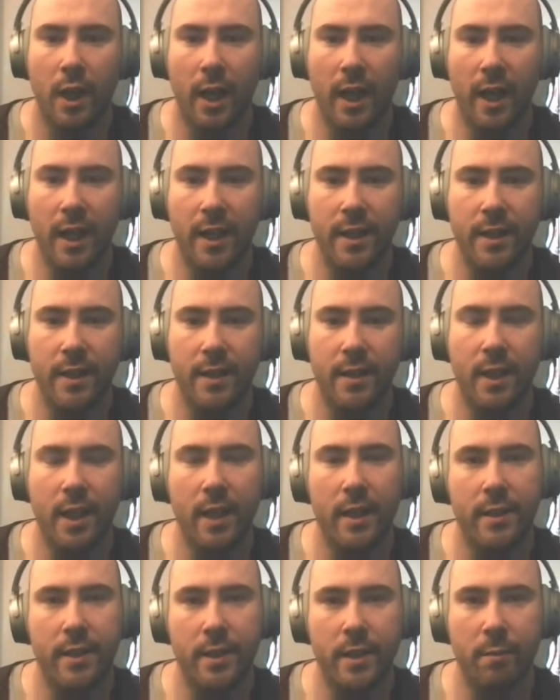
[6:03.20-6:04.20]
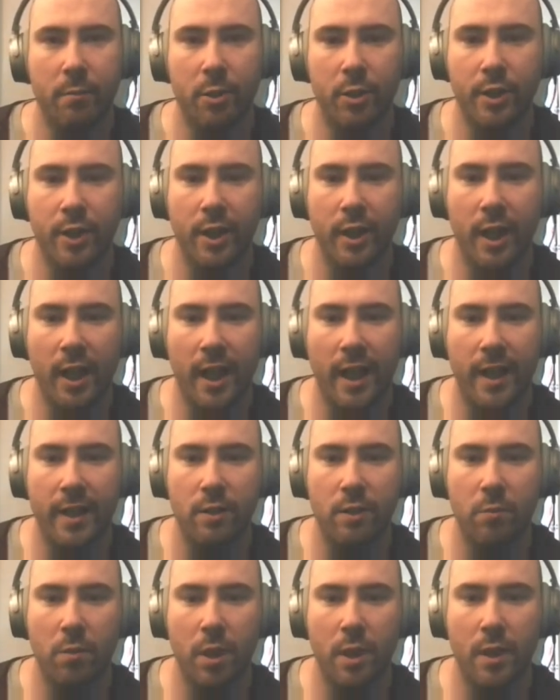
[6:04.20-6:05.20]
In this case, similar to the
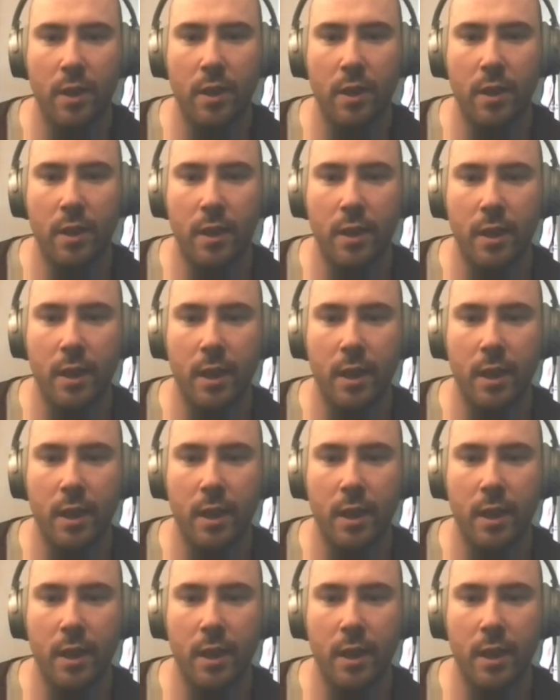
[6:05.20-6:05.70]
last one,